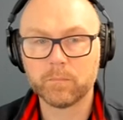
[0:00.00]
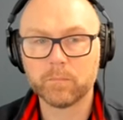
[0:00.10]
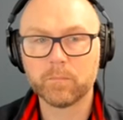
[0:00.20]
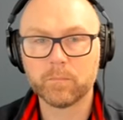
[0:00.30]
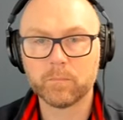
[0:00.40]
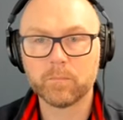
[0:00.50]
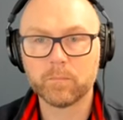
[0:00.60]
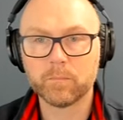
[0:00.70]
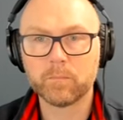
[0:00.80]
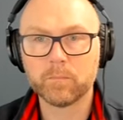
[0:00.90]

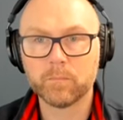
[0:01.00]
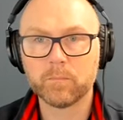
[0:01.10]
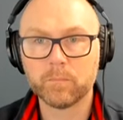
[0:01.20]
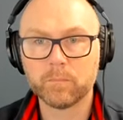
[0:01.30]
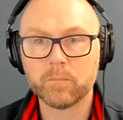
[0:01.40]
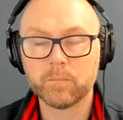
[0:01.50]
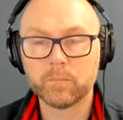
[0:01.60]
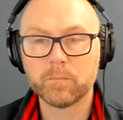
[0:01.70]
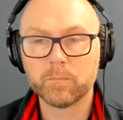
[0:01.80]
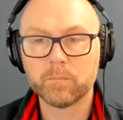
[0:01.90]

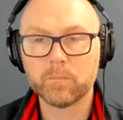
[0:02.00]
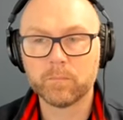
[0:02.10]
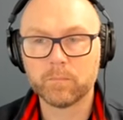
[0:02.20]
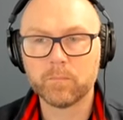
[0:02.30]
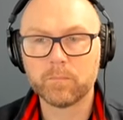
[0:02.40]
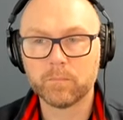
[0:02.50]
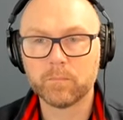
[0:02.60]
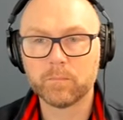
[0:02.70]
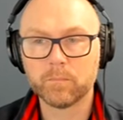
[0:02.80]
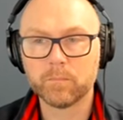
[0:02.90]

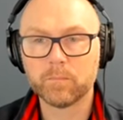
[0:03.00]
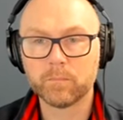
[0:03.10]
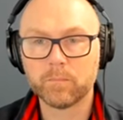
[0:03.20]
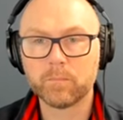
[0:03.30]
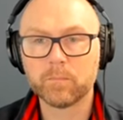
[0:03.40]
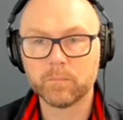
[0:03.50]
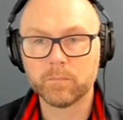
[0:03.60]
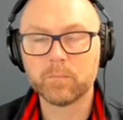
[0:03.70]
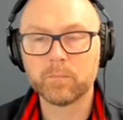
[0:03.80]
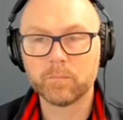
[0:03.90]

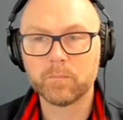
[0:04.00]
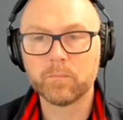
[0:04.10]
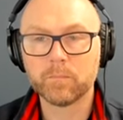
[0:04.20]
The person shown says nothing.